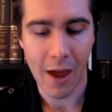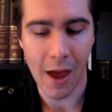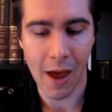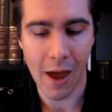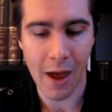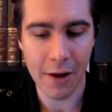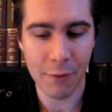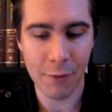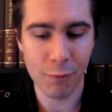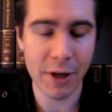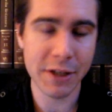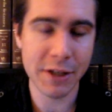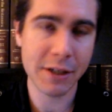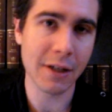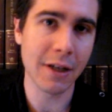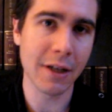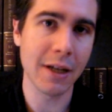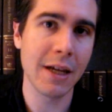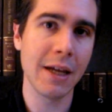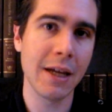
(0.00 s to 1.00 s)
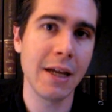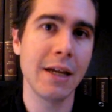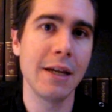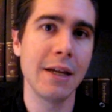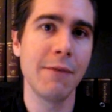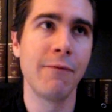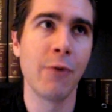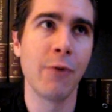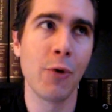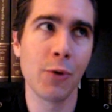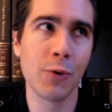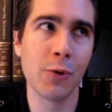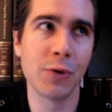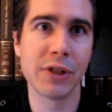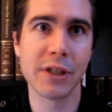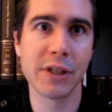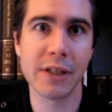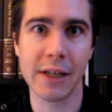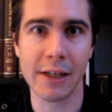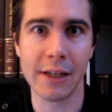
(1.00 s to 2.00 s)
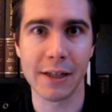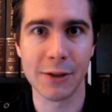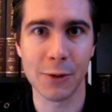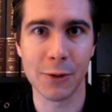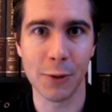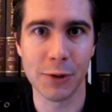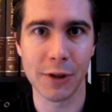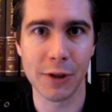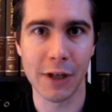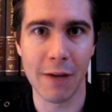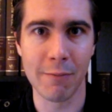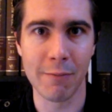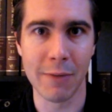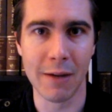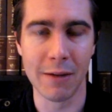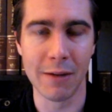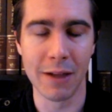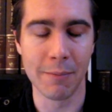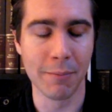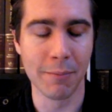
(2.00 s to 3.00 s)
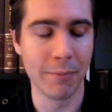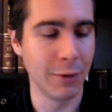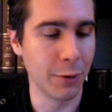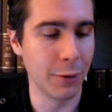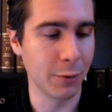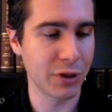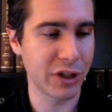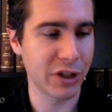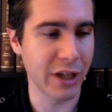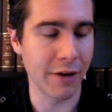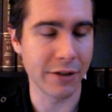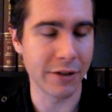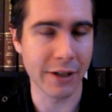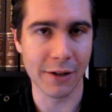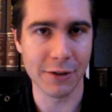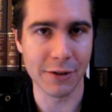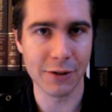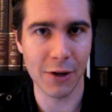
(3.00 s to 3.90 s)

And recently, VoodooSixxx also gave me a, a, little shout out.